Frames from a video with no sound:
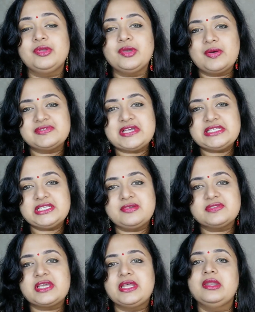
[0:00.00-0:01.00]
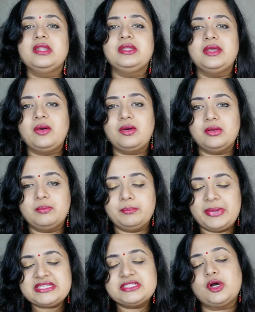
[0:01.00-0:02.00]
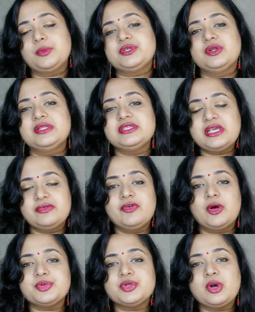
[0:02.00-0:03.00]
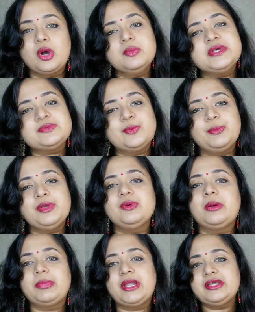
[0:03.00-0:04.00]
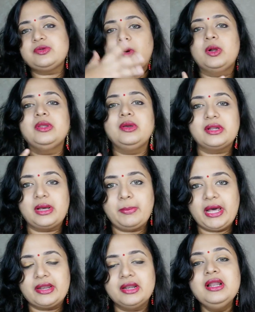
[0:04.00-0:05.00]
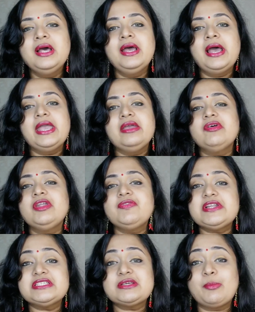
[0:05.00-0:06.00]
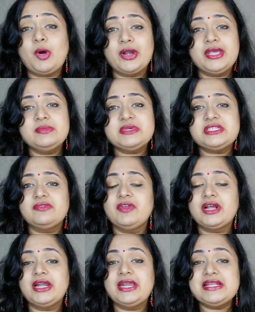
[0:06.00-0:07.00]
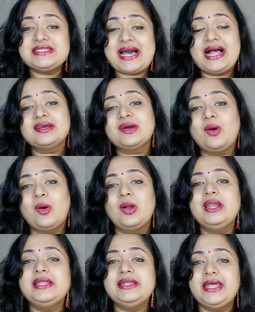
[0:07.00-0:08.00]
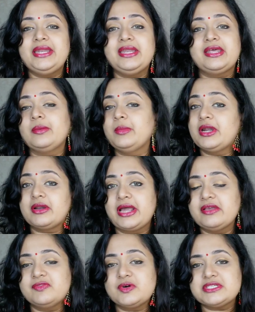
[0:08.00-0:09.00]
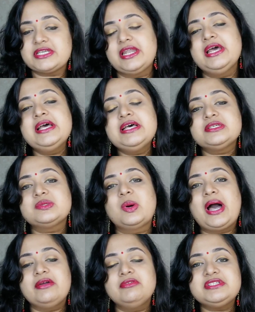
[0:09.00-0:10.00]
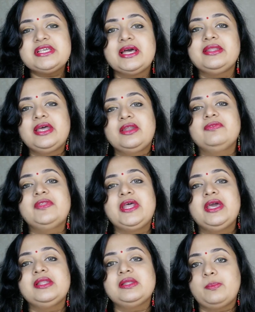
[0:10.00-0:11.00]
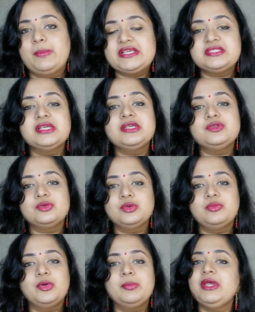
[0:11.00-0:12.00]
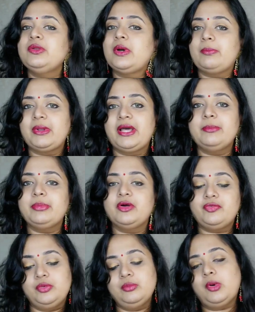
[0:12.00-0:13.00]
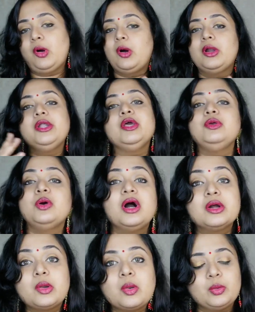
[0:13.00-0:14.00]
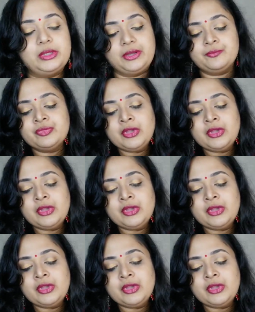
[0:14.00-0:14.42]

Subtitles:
you think you have sensitive skin, the best option or the safer option always would be to apply it on your apparel. Even if it is a body mist, if it contains alcohol, then it can be drying for skin. So I would say at the end of the day, the best thing to do would be to apply perfume on your clothing.